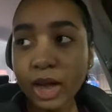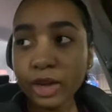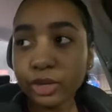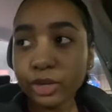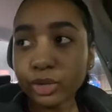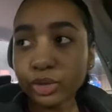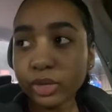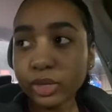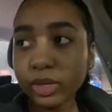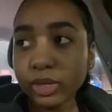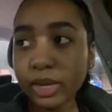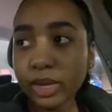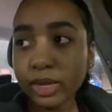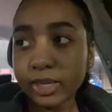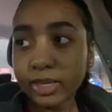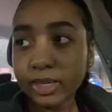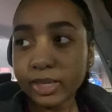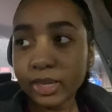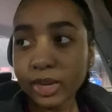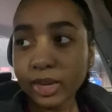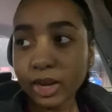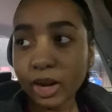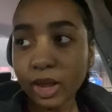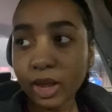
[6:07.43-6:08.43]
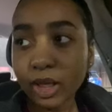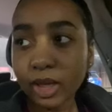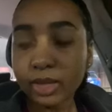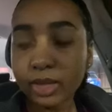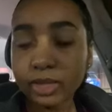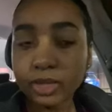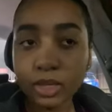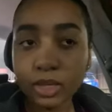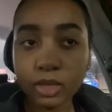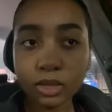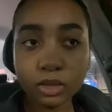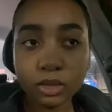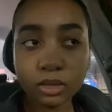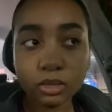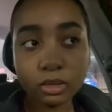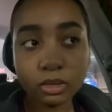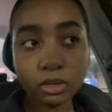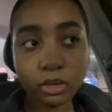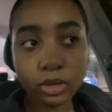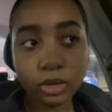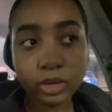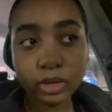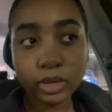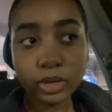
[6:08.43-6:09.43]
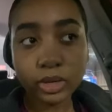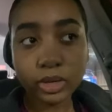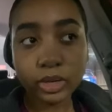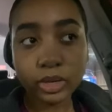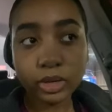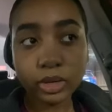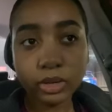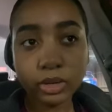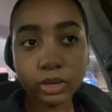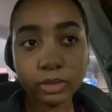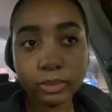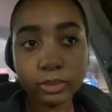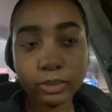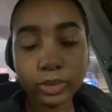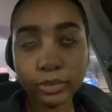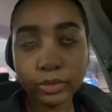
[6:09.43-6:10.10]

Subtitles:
I usually like to get here like 6:30,